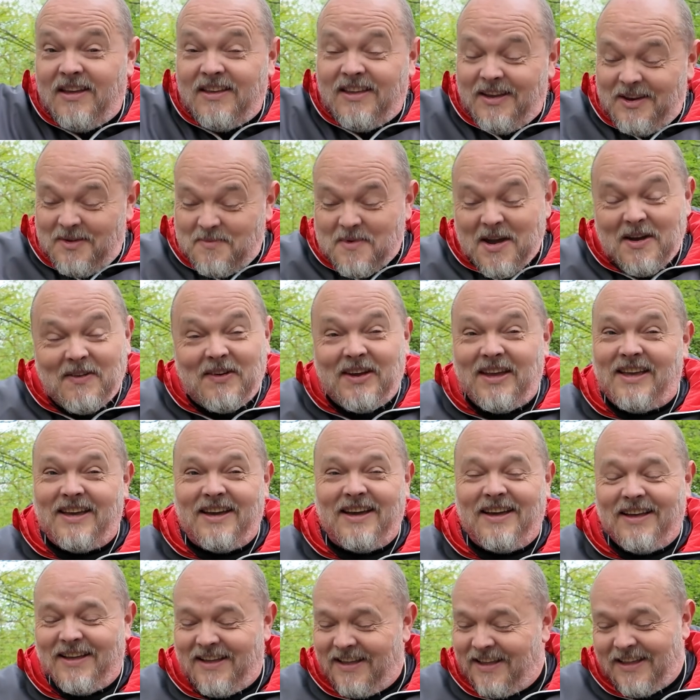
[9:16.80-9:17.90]
in
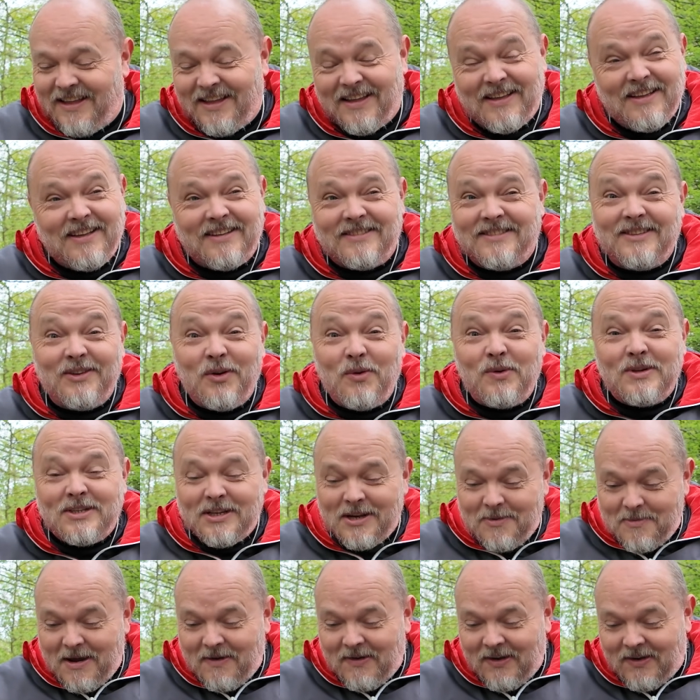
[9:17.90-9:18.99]
America, it's always in
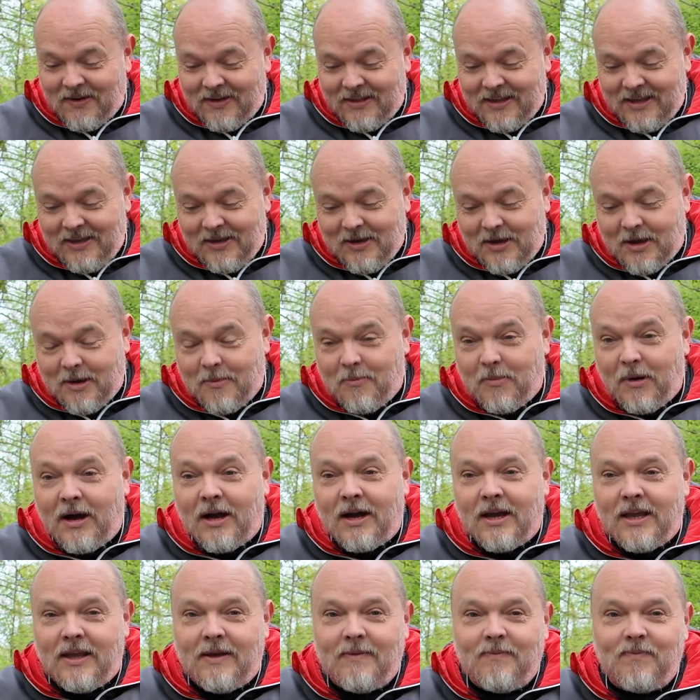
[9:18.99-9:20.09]
America, isn't it? You can
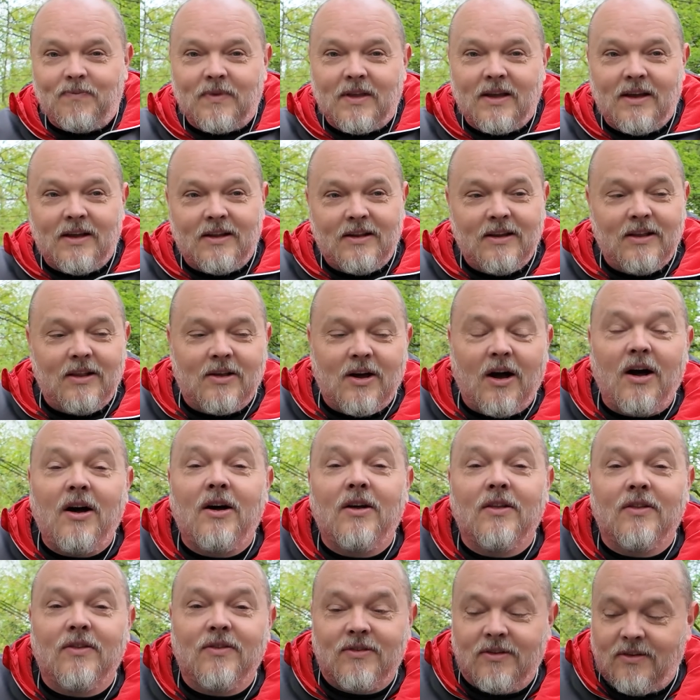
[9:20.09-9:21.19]
buy little
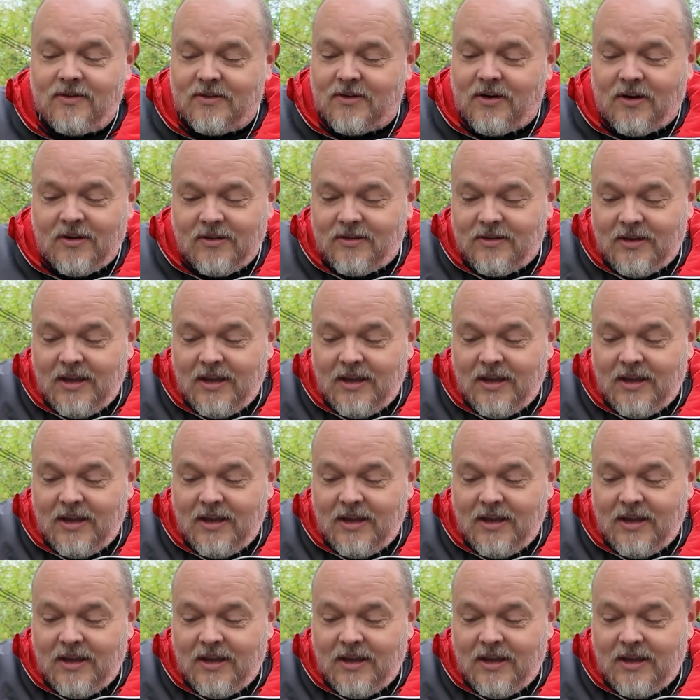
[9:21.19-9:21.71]
cartons that's got